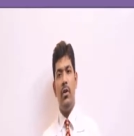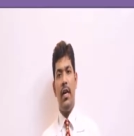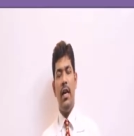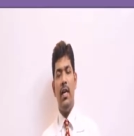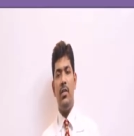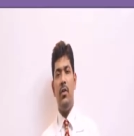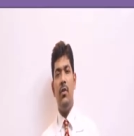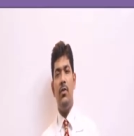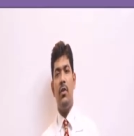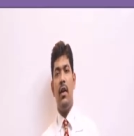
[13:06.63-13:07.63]
or radiation
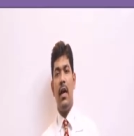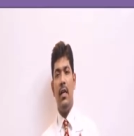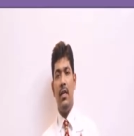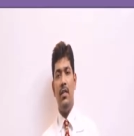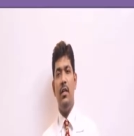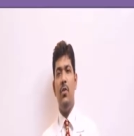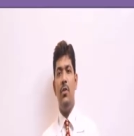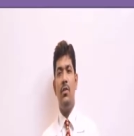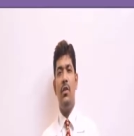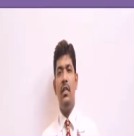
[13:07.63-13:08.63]
dose or ionizing
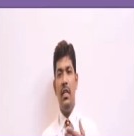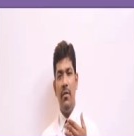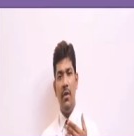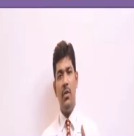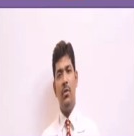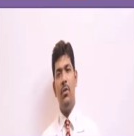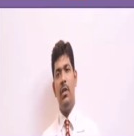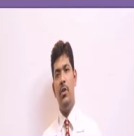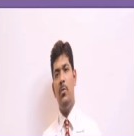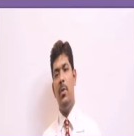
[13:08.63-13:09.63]
dose given out to
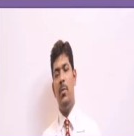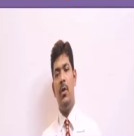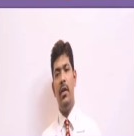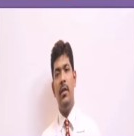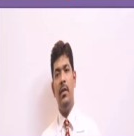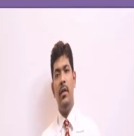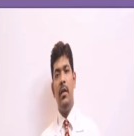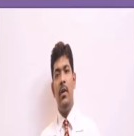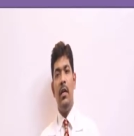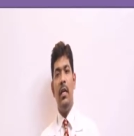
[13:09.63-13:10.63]
the human body
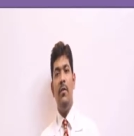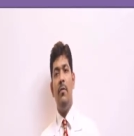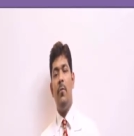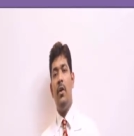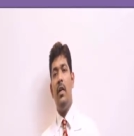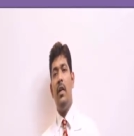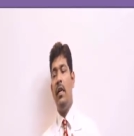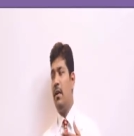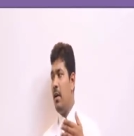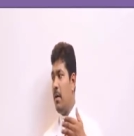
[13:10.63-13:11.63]
give for a,
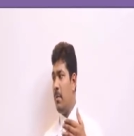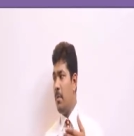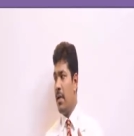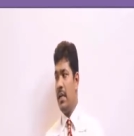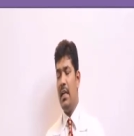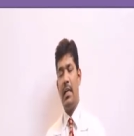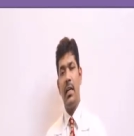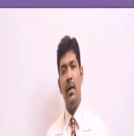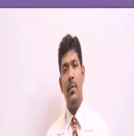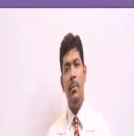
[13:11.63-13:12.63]
a particular
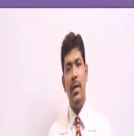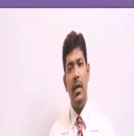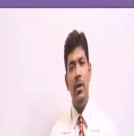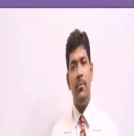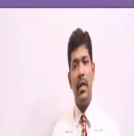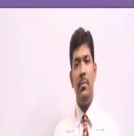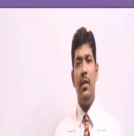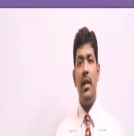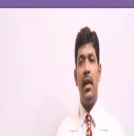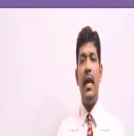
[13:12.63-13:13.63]
uh, period of time
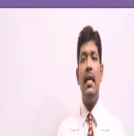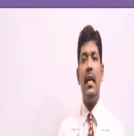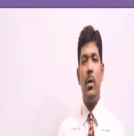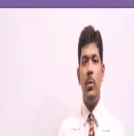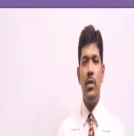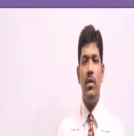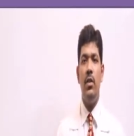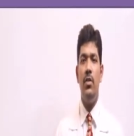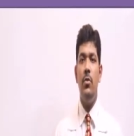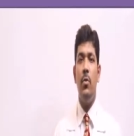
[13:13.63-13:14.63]
the rate at which
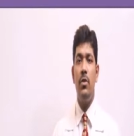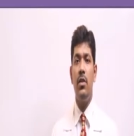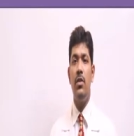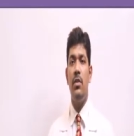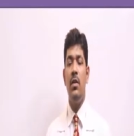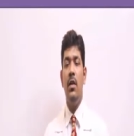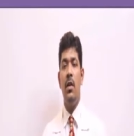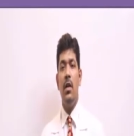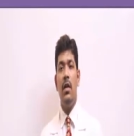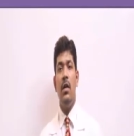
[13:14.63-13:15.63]
this dose is
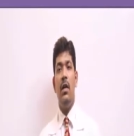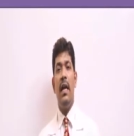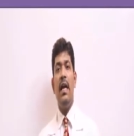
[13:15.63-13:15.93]
uh,